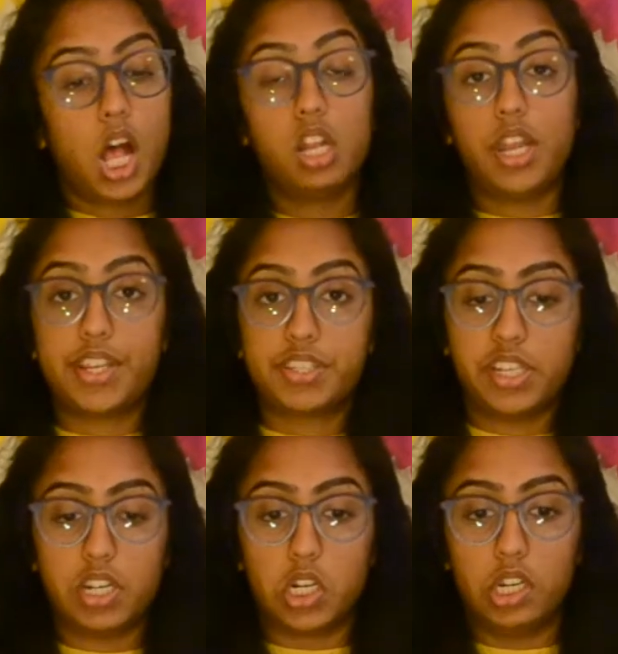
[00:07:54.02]
Like
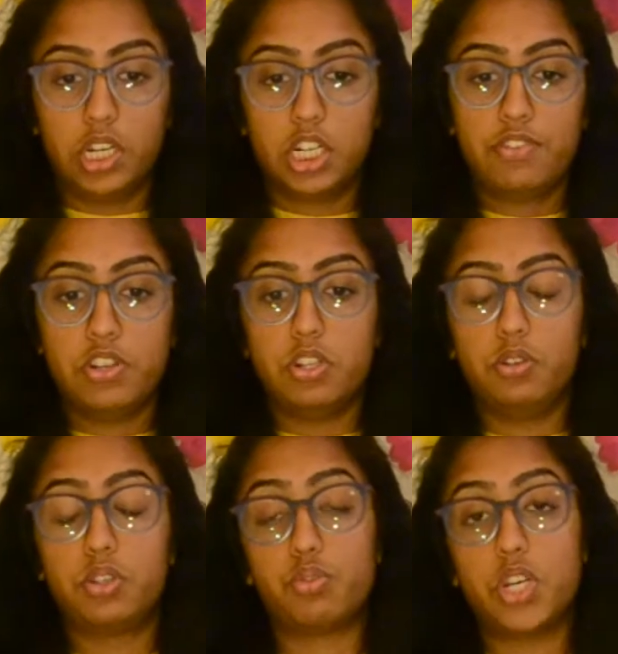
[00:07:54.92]
stated earlier, if you do
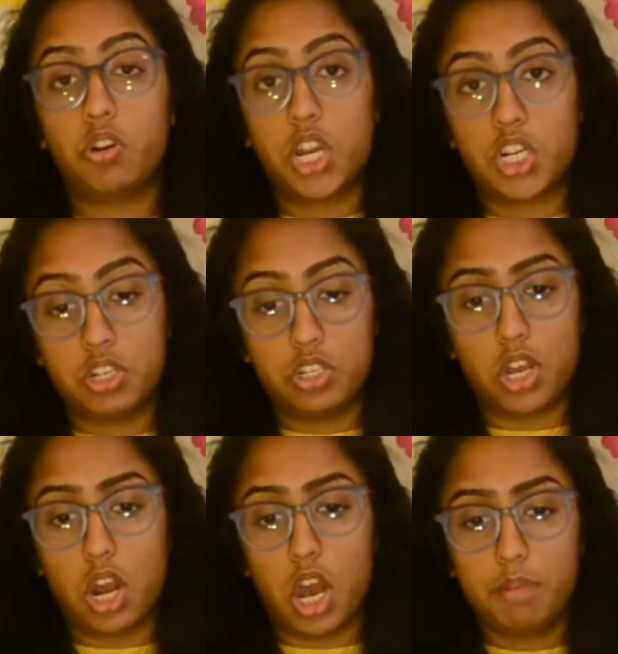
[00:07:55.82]
3 questions
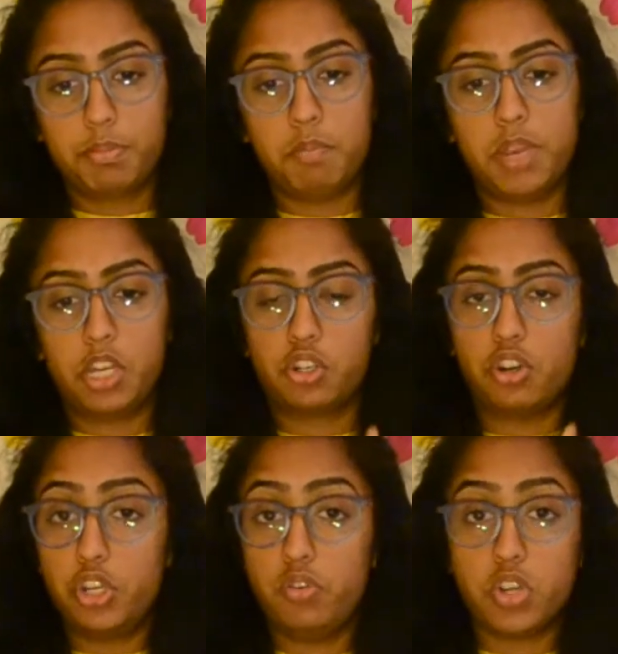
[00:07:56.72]
on op, make sure
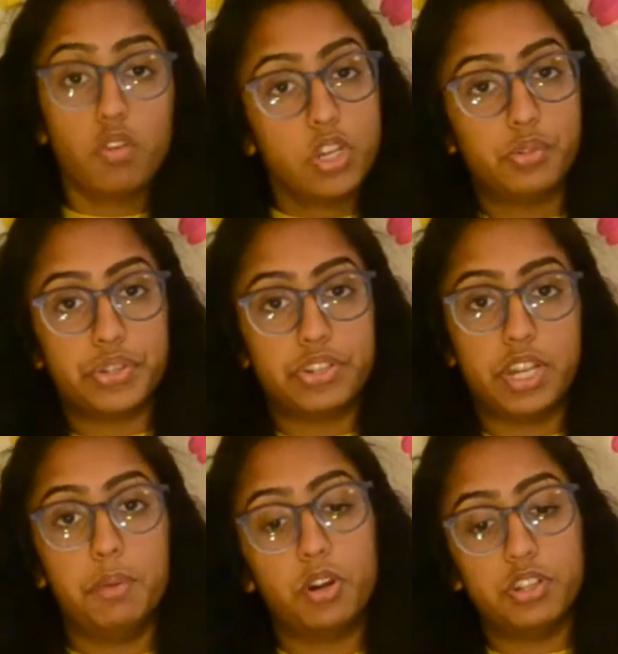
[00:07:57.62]
you don't use the
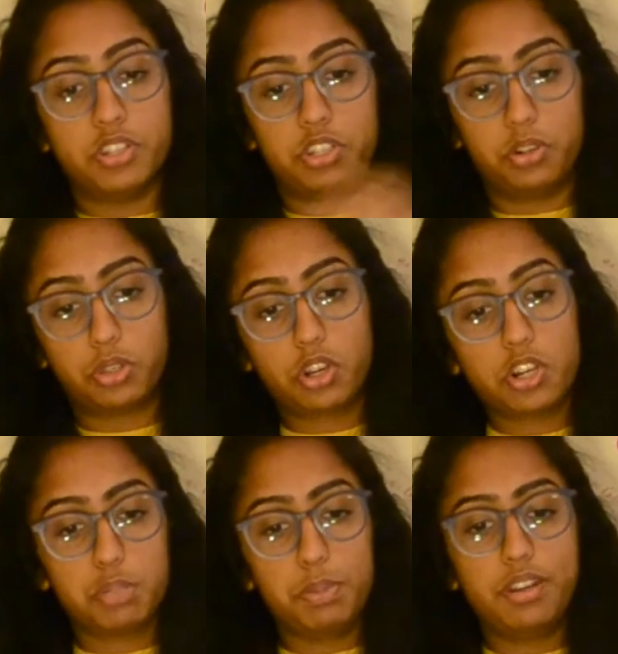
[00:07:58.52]
same ones as your
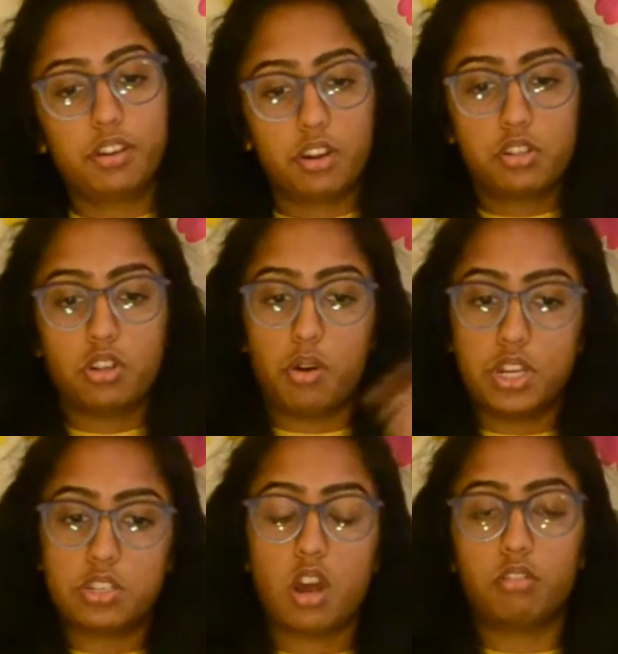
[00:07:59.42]
third speaker so
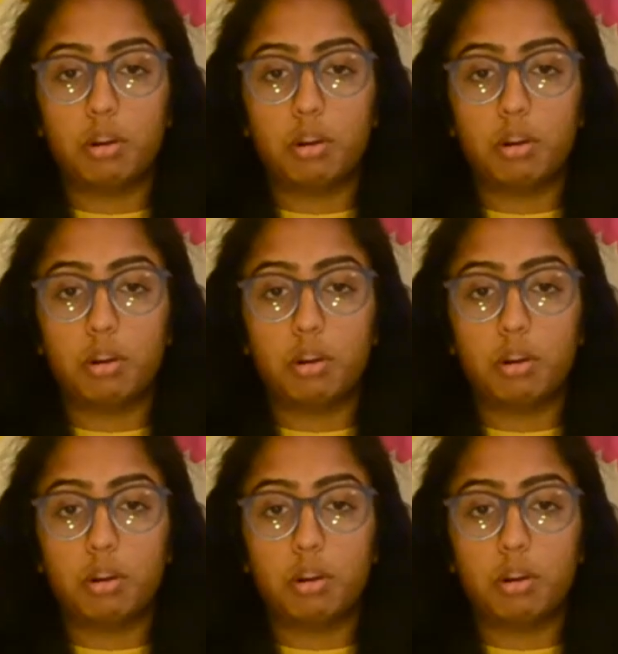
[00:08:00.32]
it's not